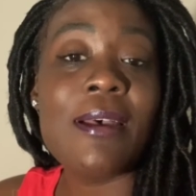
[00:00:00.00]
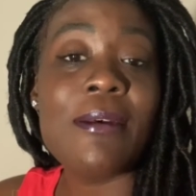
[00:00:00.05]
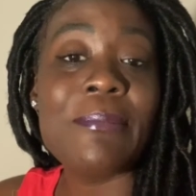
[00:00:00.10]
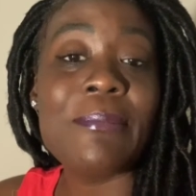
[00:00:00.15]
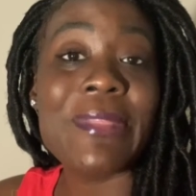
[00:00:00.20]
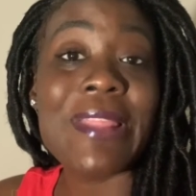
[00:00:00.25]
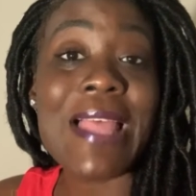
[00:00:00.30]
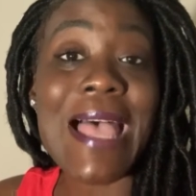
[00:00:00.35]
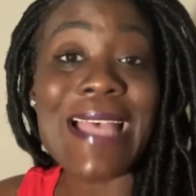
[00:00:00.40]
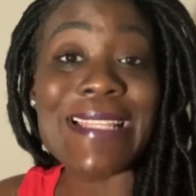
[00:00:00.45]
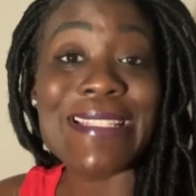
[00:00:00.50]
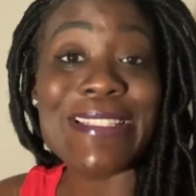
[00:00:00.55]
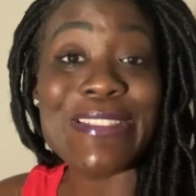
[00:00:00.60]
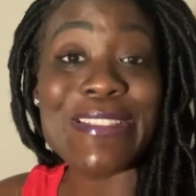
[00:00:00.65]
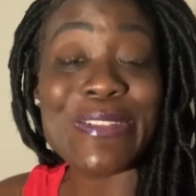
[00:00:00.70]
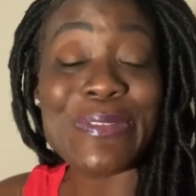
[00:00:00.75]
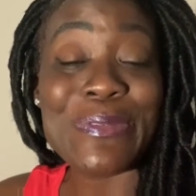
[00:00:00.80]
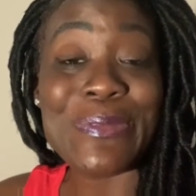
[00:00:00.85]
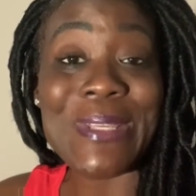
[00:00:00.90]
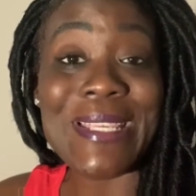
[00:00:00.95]
last
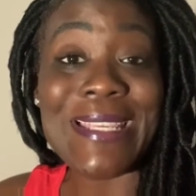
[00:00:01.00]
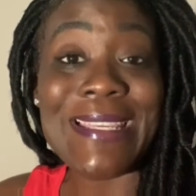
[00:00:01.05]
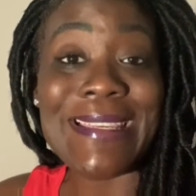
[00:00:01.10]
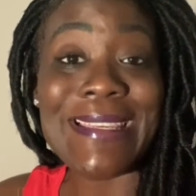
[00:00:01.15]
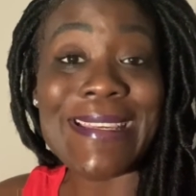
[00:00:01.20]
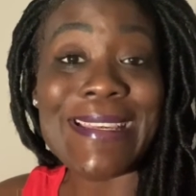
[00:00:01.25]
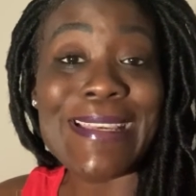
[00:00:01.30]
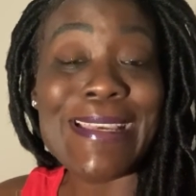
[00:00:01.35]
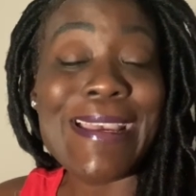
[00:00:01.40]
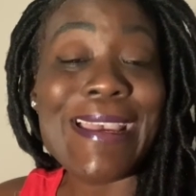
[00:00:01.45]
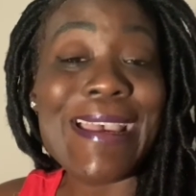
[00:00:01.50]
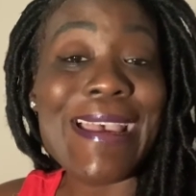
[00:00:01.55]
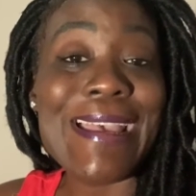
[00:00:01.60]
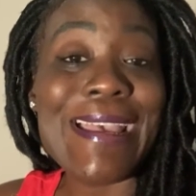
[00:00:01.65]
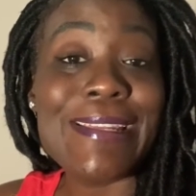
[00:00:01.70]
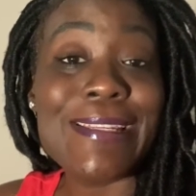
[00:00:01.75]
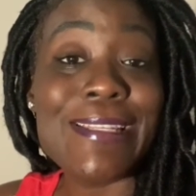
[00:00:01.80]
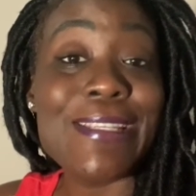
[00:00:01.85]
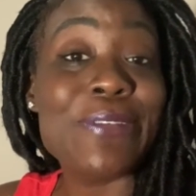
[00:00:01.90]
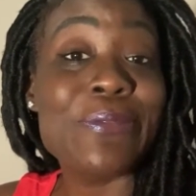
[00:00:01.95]
week,
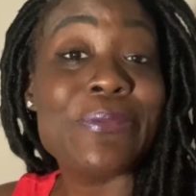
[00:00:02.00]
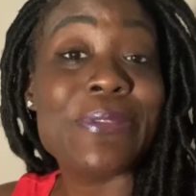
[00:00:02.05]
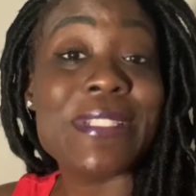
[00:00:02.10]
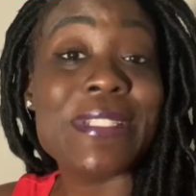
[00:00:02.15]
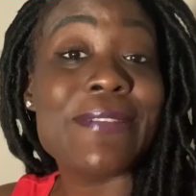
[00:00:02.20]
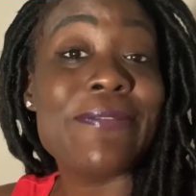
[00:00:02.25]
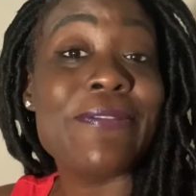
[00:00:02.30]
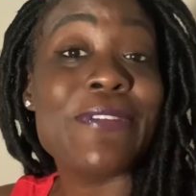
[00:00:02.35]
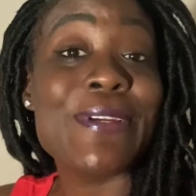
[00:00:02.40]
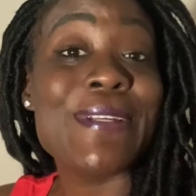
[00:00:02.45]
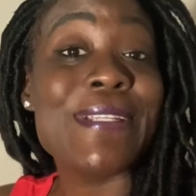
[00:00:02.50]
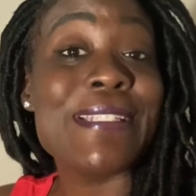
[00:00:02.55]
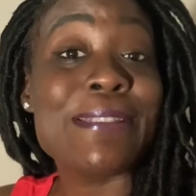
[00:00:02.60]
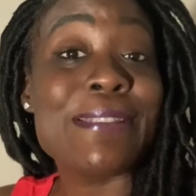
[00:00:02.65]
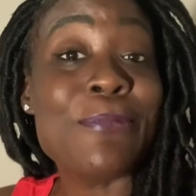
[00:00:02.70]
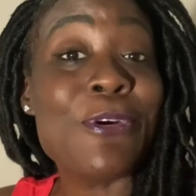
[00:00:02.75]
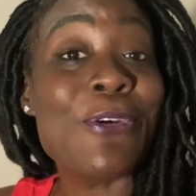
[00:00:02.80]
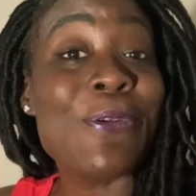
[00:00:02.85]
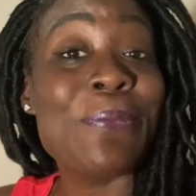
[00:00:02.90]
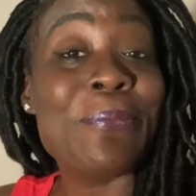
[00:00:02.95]
and it was a very
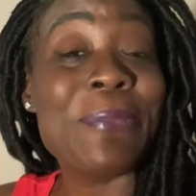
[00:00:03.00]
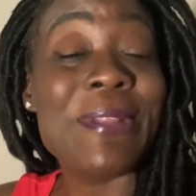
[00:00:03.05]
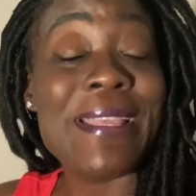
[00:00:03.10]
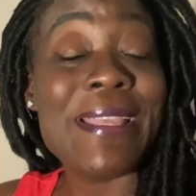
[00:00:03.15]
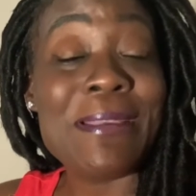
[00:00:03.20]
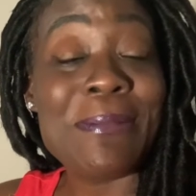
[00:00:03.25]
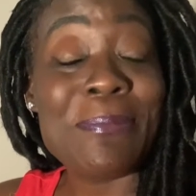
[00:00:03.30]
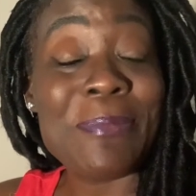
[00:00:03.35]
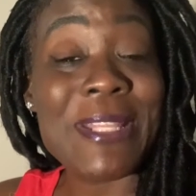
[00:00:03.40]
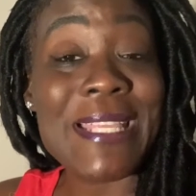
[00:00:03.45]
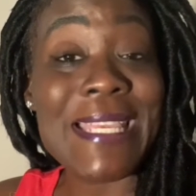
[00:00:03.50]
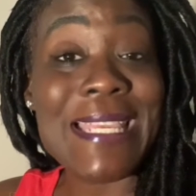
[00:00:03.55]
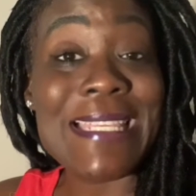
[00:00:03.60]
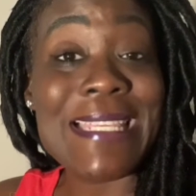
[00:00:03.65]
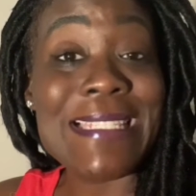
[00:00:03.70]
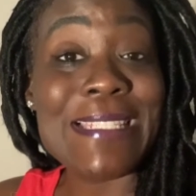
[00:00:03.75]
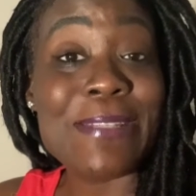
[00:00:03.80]
small place.